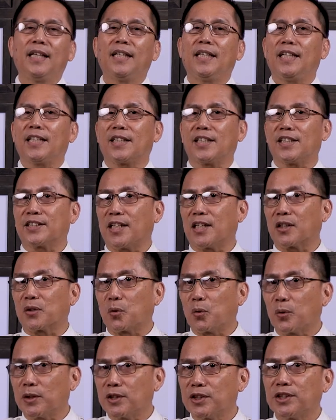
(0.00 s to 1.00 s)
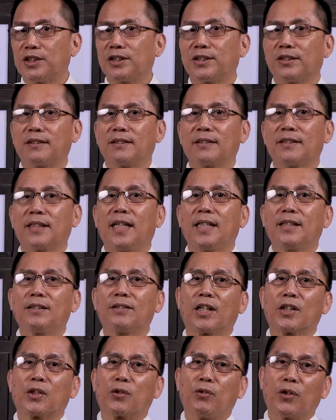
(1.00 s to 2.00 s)
It is a question
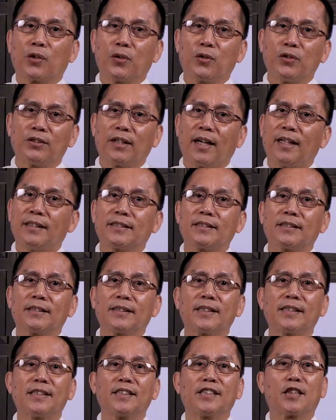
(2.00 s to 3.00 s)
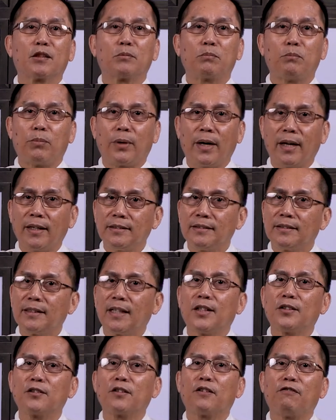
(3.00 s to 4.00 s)
that recognizes the
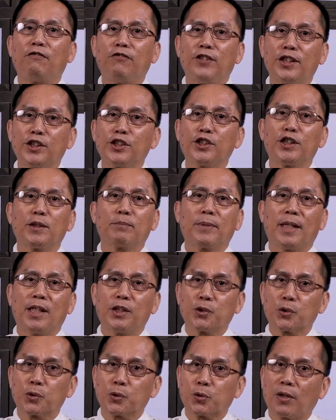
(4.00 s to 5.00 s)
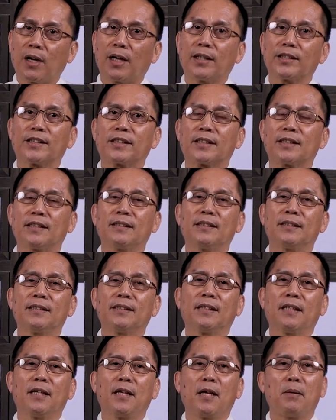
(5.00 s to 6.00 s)
breakdown of friendship and trust
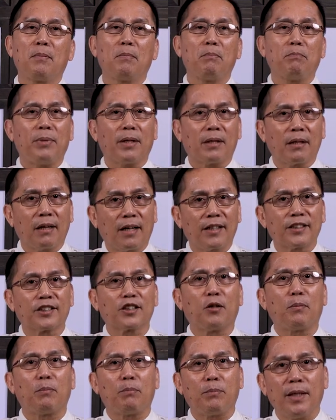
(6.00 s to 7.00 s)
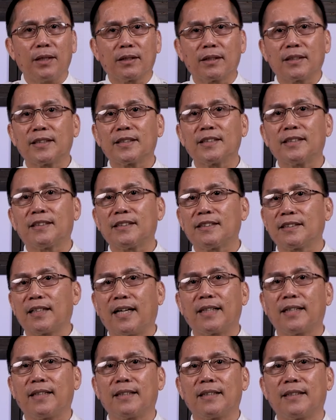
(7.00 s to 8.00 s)
because of Peter's
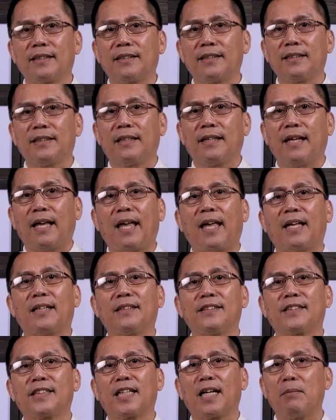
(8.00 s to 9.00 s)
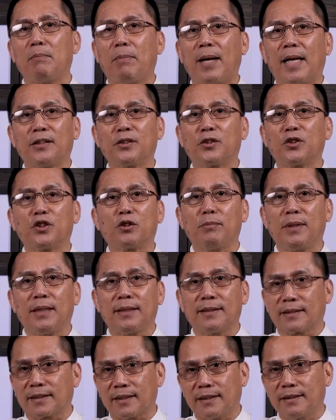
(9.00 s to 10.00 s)
denial and
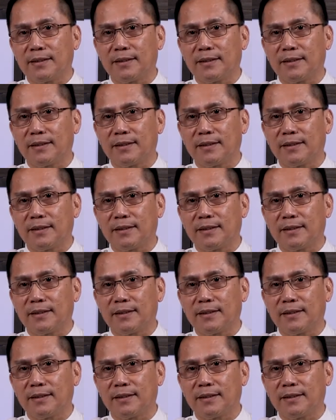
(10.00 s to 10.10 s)
abandonment,